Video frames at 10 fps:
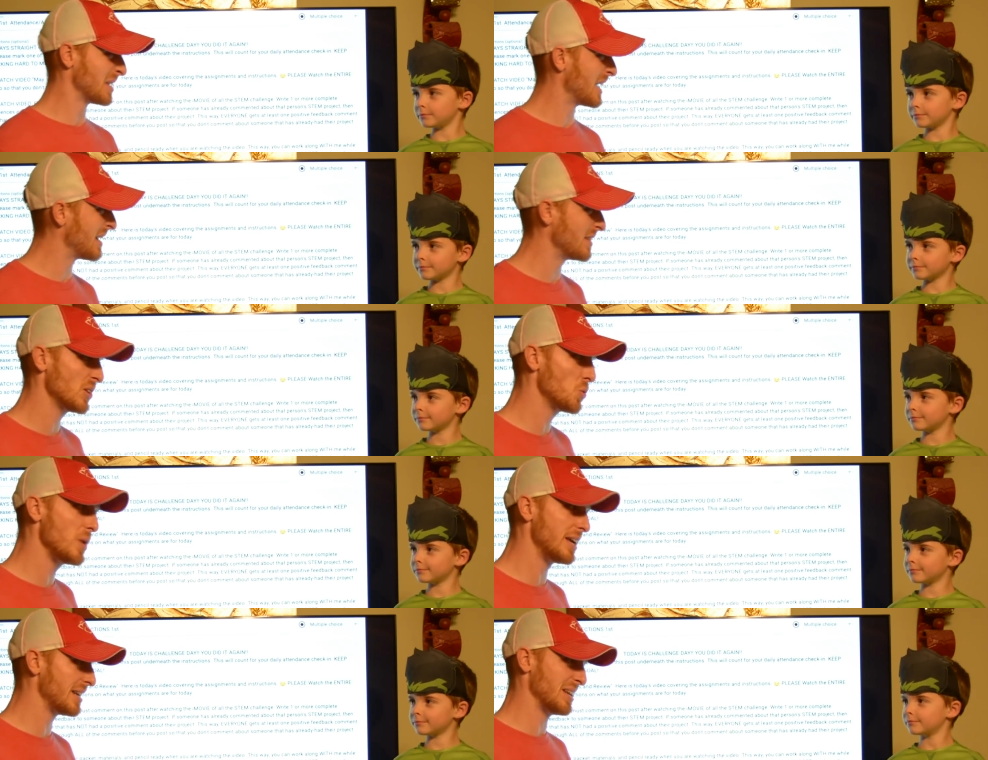Speaker 1: And this week
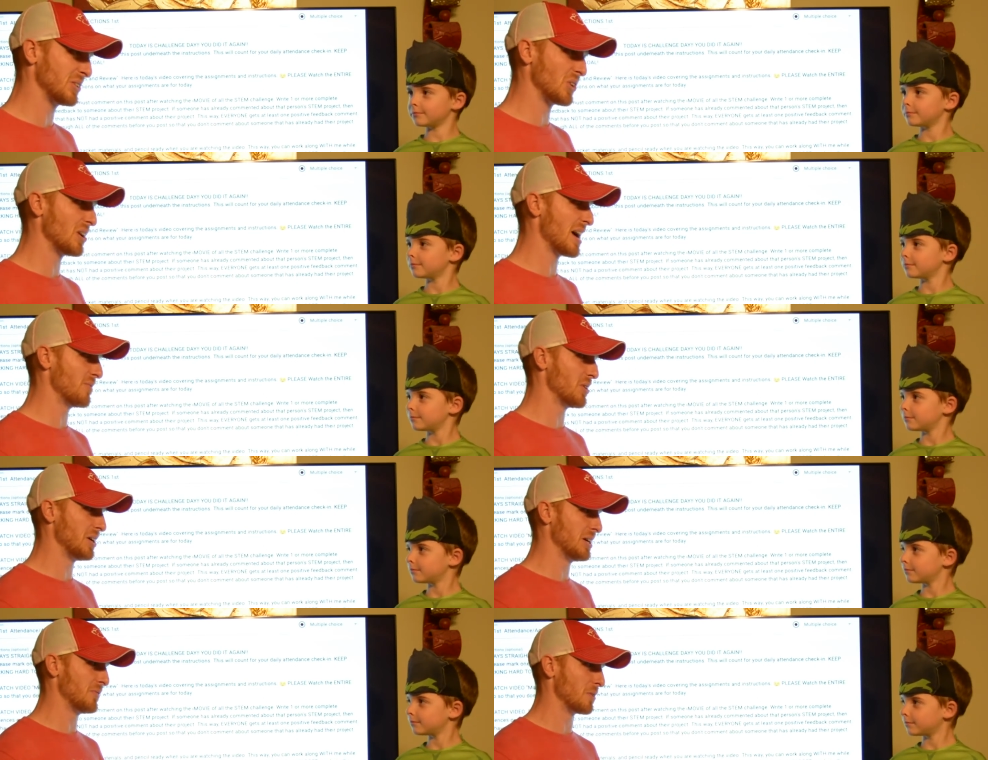it didn't turn out very
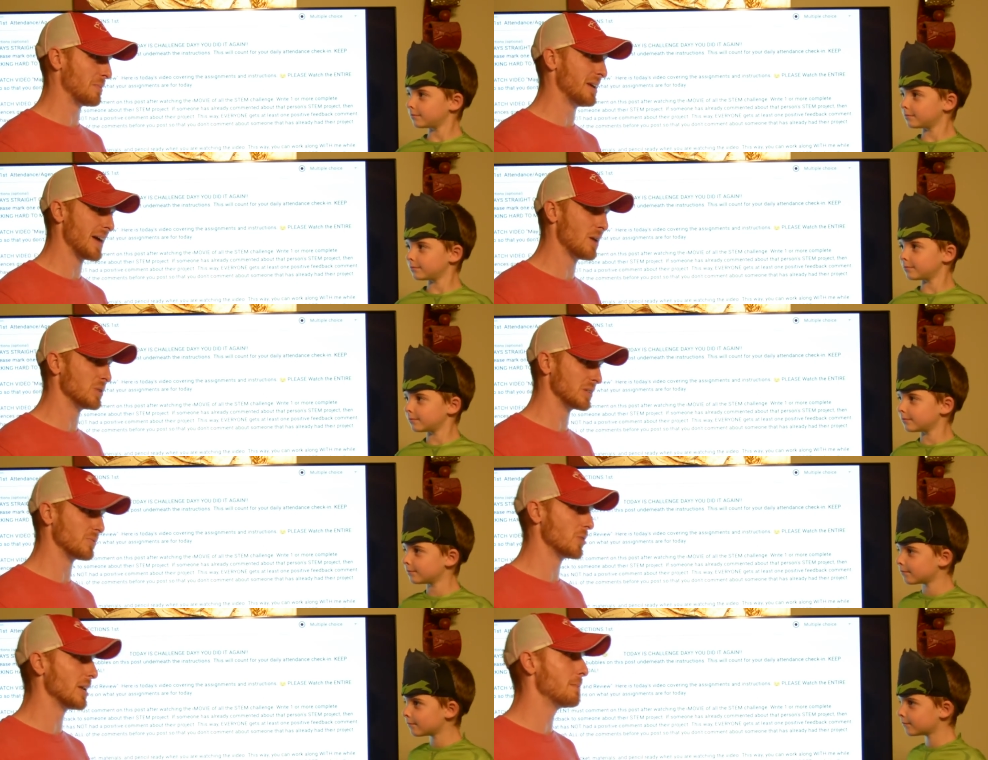good for me. That was
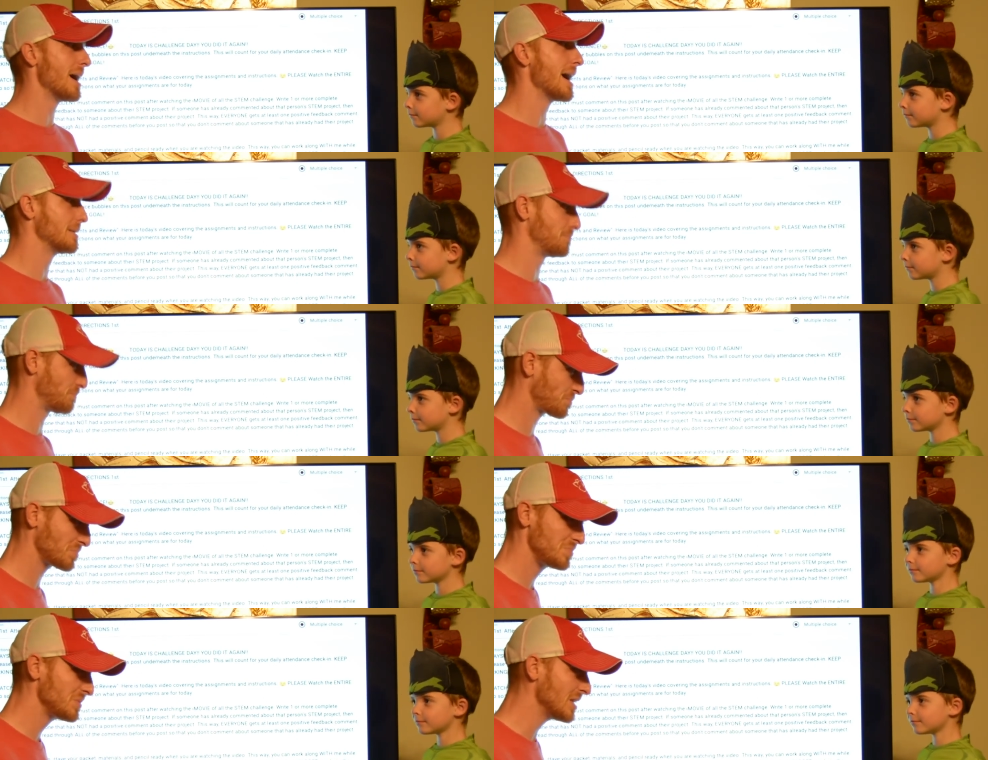really bad.
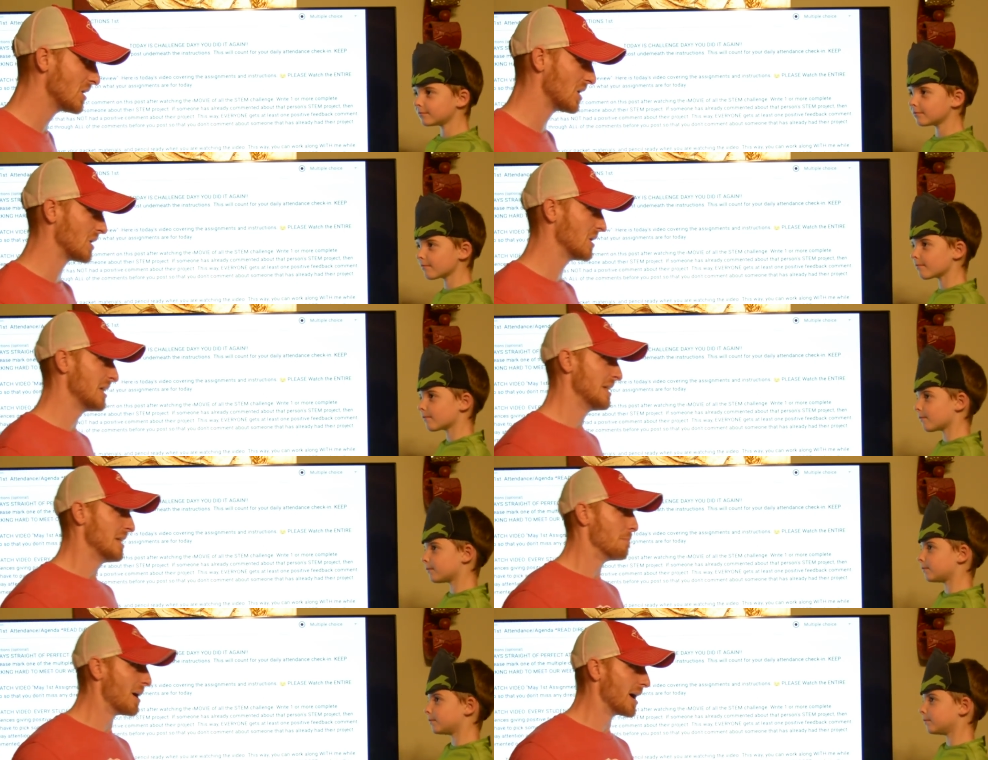Oh.
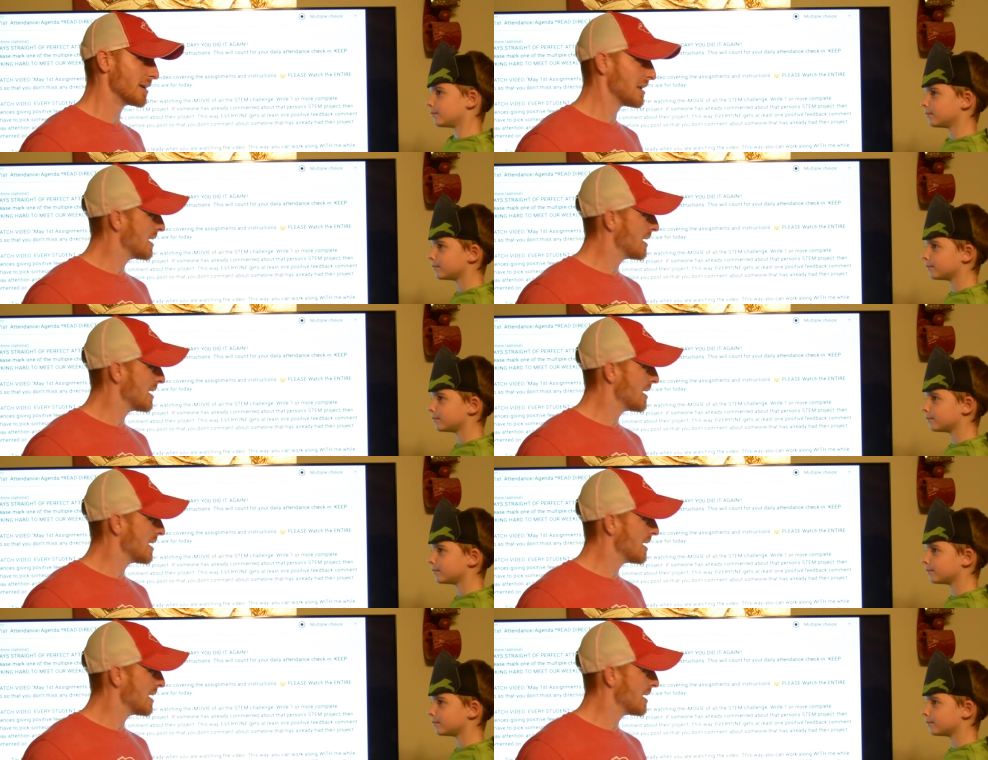But